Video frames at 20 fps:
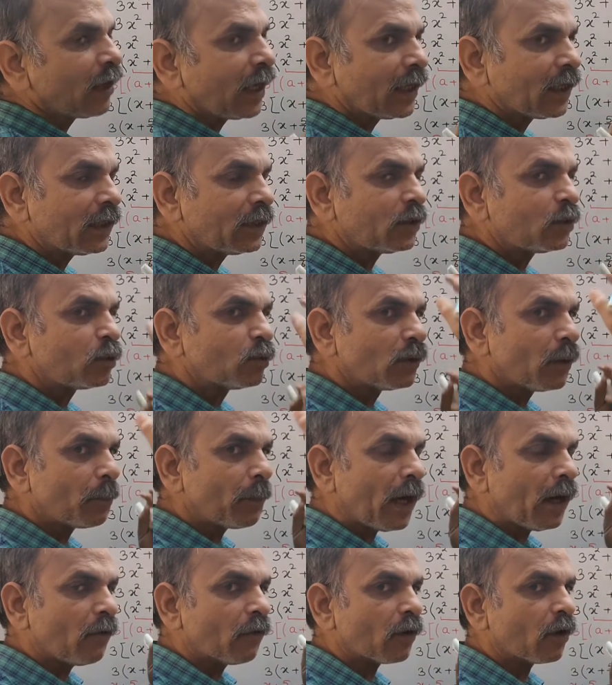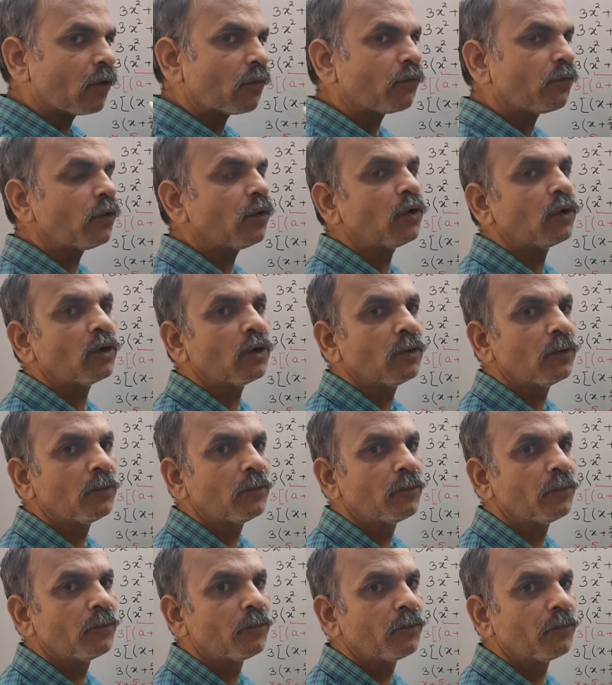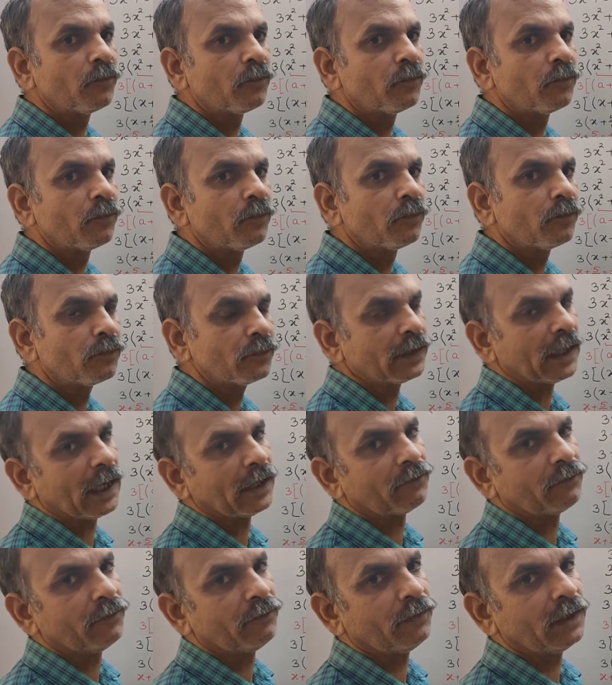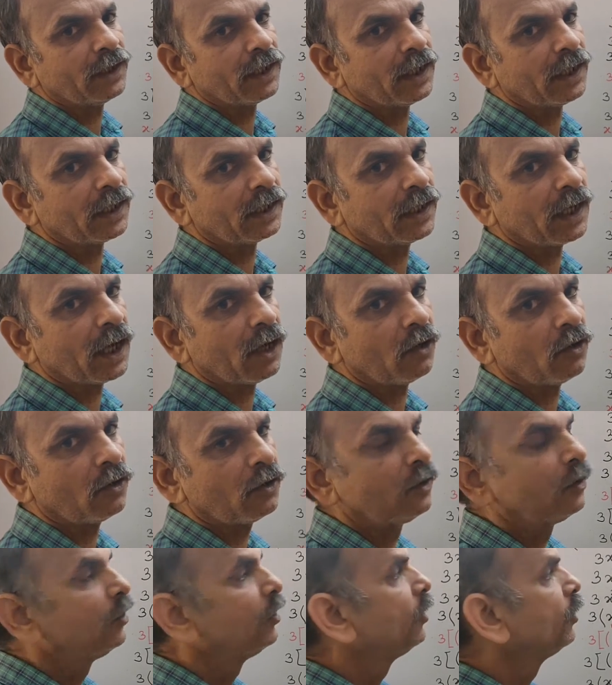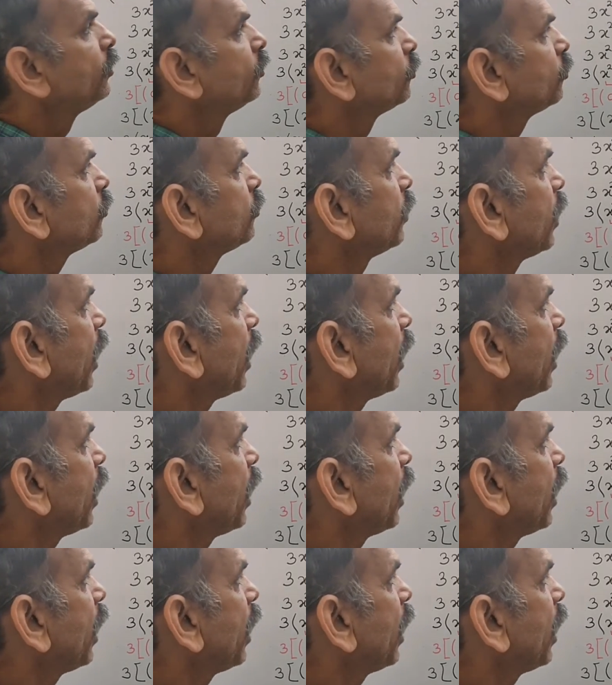1 to the power of 4. That we will take now. So